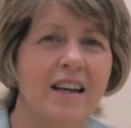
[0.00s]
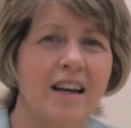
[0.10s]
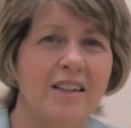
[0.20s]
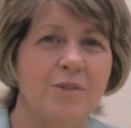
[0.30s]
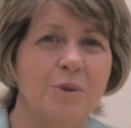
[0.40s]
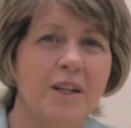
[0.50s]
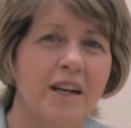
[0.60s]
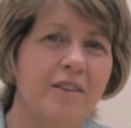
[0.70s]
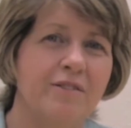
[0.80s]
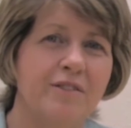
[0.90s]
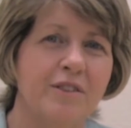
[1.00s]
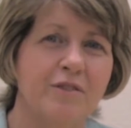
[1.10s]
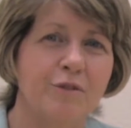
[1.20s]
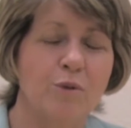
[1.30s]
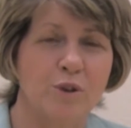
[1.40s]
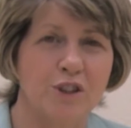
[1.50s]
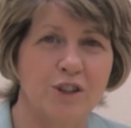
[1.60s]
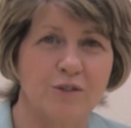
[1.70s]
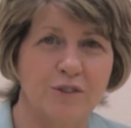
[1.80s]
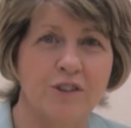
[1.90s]
and we have 4
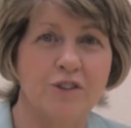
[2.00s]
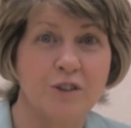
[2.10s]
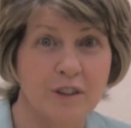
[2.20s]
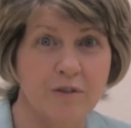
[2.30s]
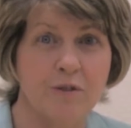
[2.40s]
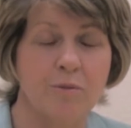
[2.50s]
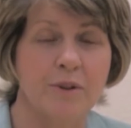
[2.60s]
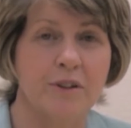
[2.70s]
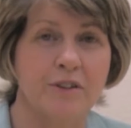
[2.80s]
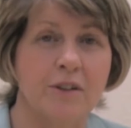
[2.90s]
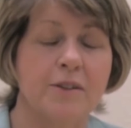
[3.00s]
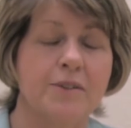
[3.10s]
children, 3 of whom are adult.